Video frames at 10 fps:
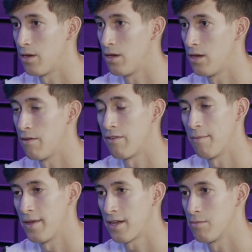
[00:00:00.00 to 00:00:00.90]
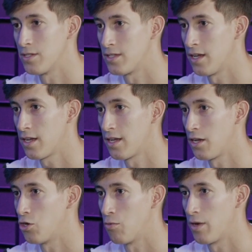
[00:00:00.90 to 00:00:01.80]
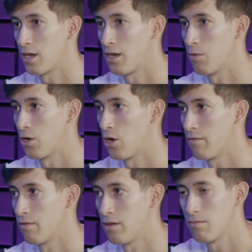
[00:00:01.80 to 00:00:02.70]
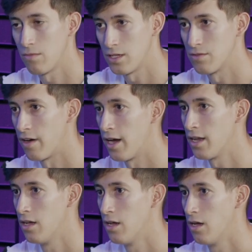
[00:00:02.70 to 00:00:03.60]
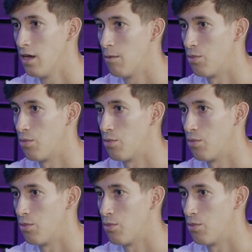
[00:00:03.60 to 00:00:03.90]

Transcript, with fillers: And if I make a mistake and I don't make any money off of it, that's fine. Mm-hmm.